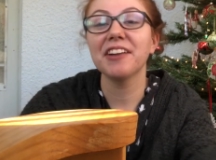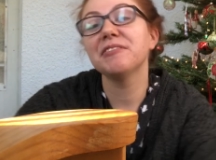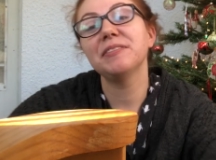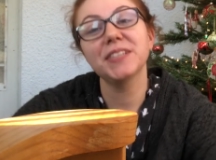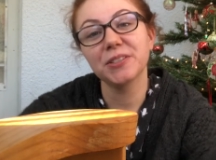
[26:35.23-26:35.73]
I
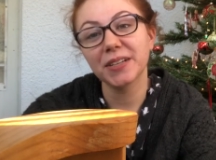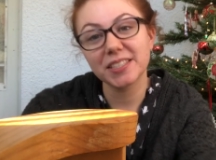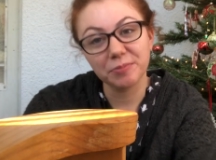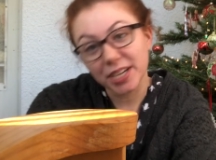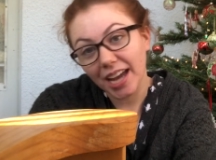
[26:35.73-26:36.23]
will be doing
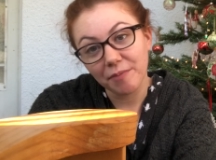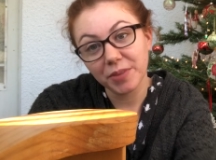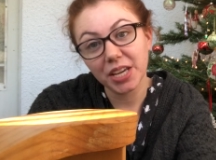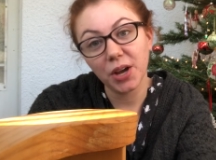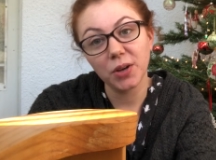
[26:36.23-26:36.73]
some recap
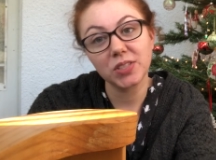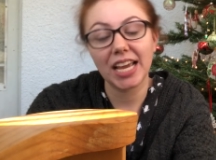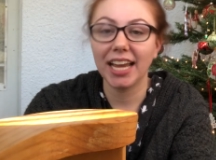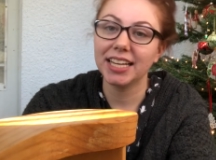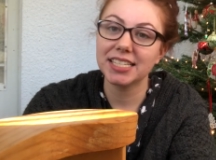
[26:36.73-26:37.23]
videos
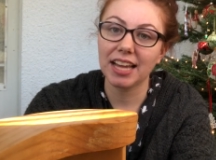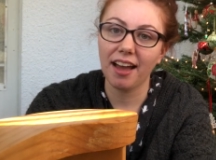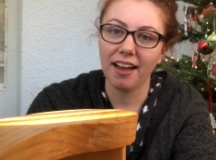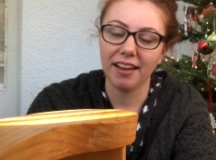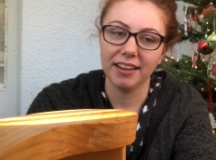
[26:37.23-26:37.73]
and
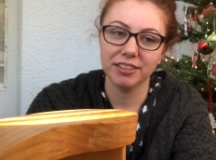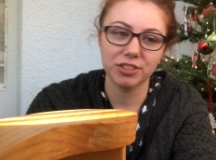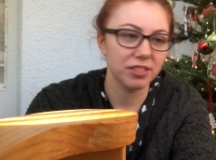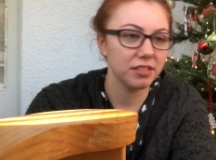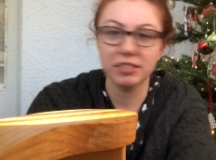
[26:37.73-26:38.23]
uh,
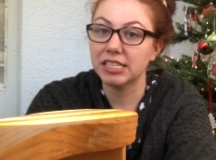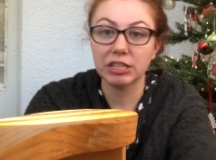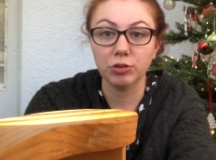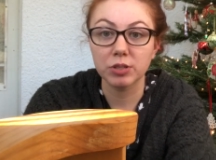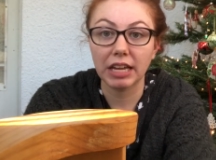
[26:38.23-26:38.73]
just
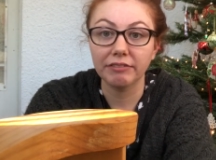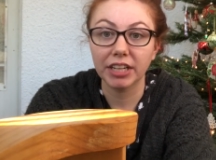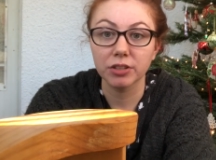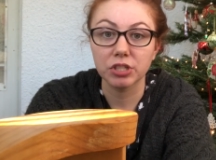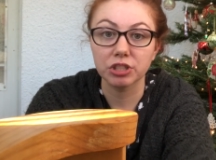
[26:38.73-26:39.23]
Disney Cruise Line
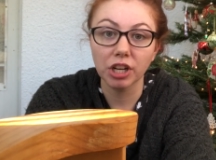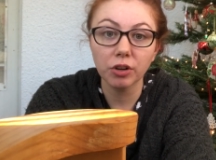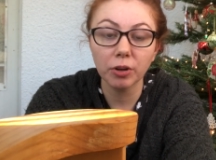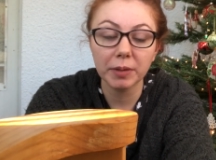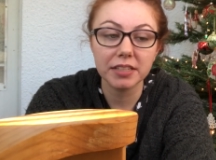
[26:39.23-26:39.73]
videos in
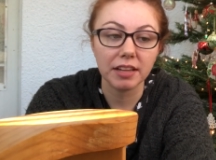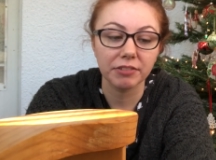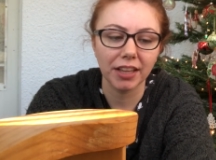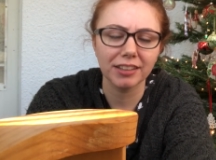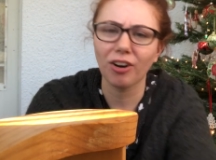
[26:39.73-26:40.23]
general because I
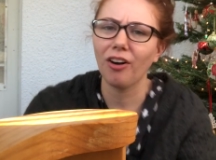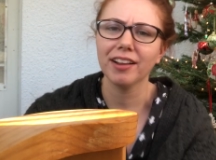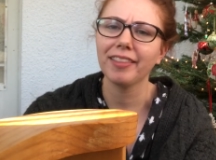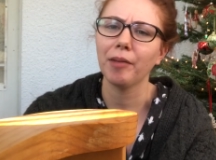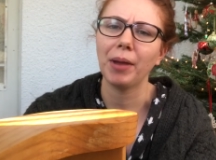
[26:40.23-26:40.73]
feel like there
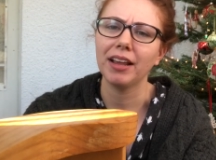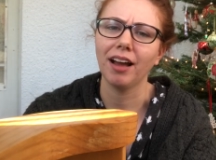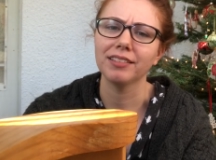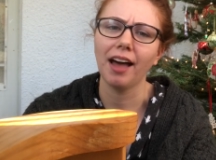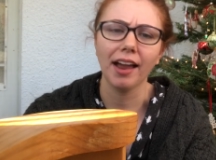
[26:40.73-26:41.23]
aren't that many
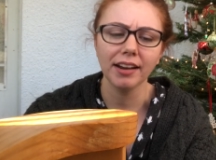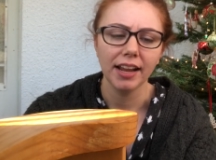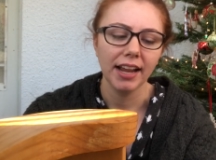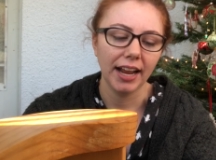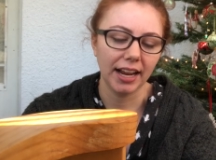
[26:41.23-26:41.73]
online
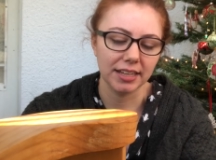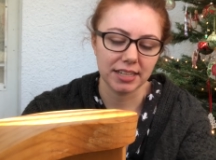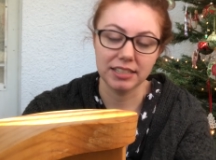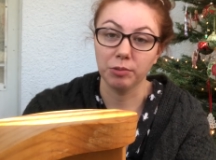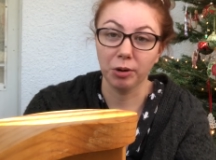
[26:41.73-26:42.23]
and
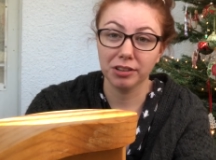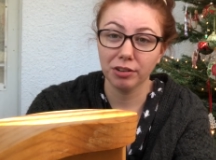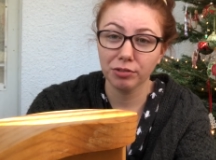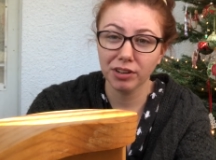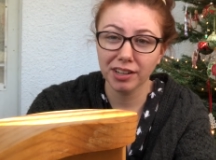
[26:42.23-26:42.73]
I did work
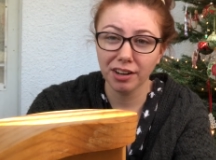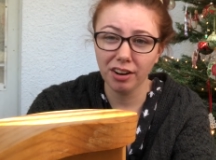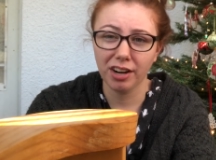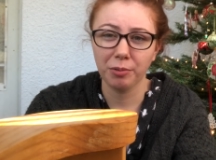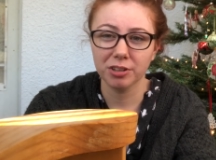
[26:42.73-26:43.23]
there for a year
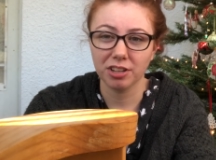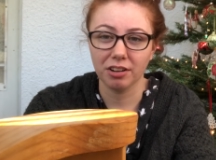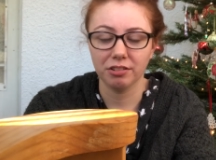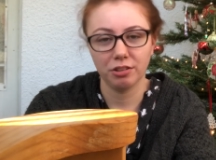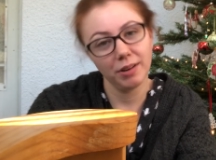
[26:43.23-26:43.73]
and I worked
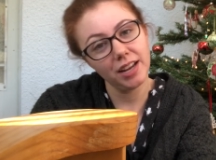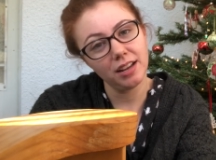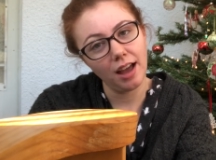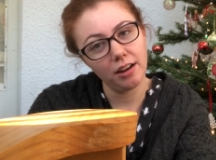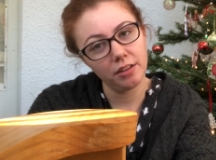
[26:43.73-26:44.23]
on three
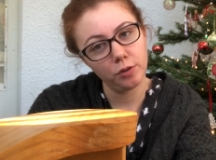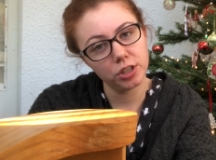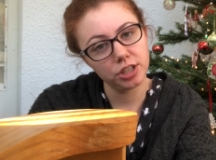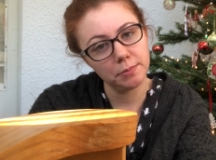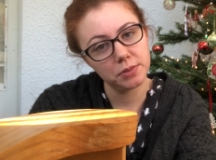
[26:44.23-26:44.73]
out of the four
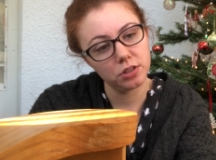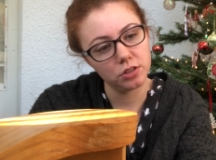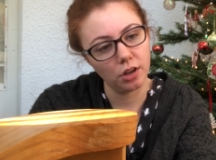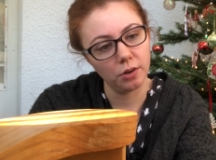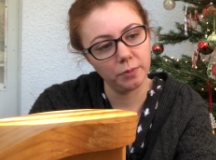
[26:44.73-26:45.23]
ships
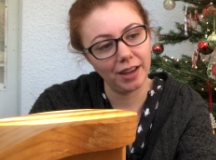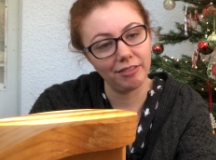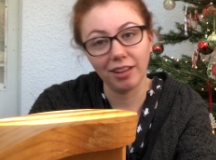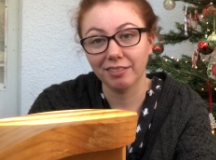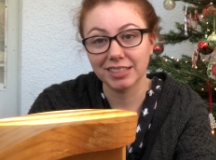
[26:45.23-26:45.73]
so I have
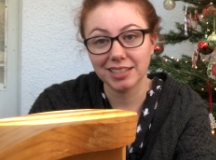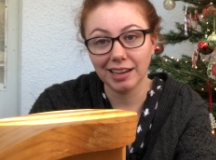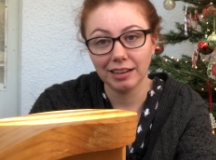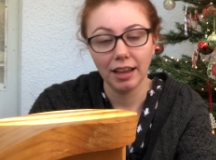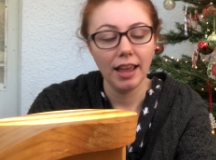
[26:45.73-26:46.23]
a lot of
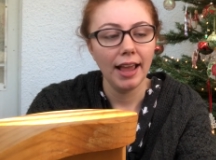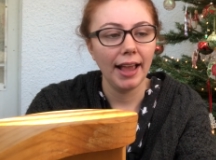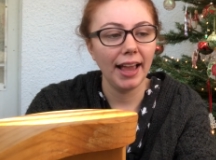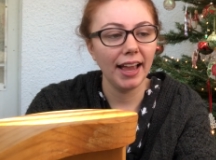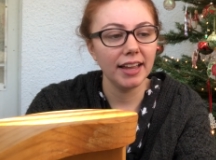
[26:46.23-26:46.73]
insight
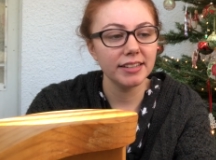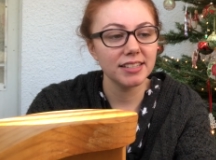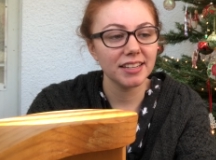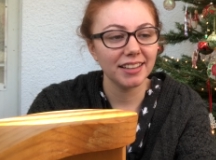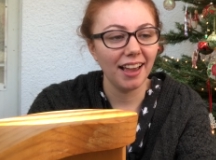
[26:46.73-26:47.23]

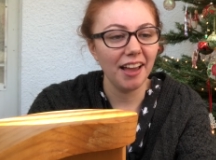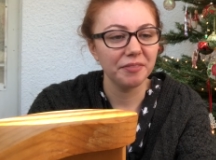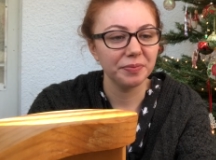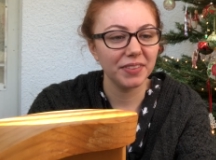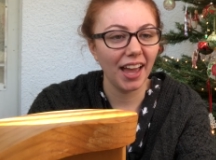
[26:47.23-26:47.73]
and yeah
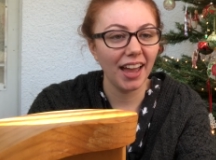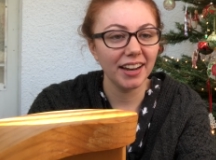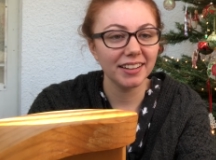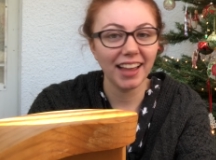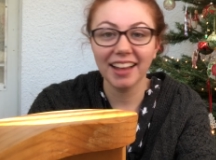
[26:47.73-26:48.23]
that
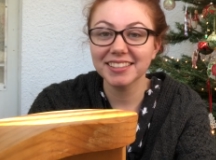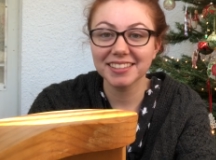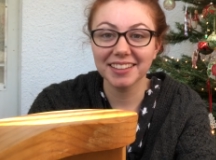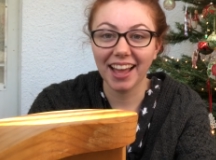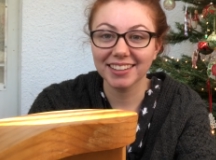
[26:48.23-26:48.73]
that's
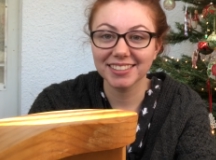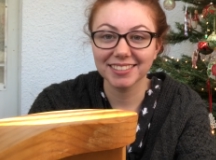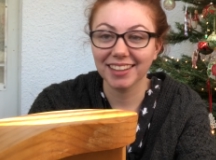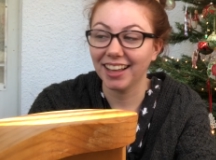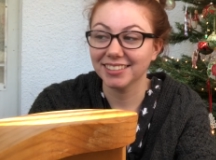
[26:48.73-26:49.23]
that's
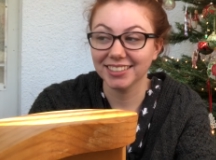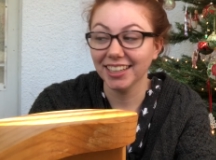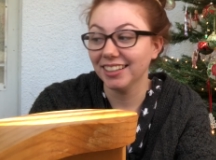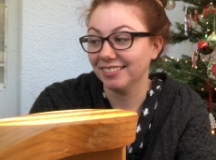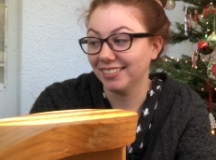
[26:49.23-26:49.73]
that's it
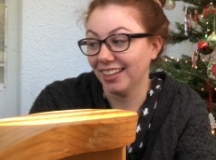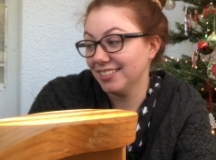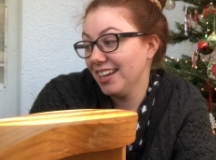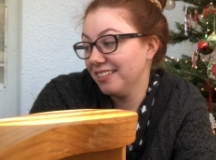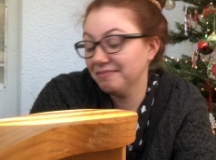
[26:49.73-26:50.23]
that's
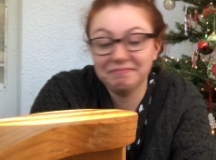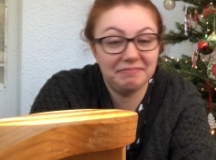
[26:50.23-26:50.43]
it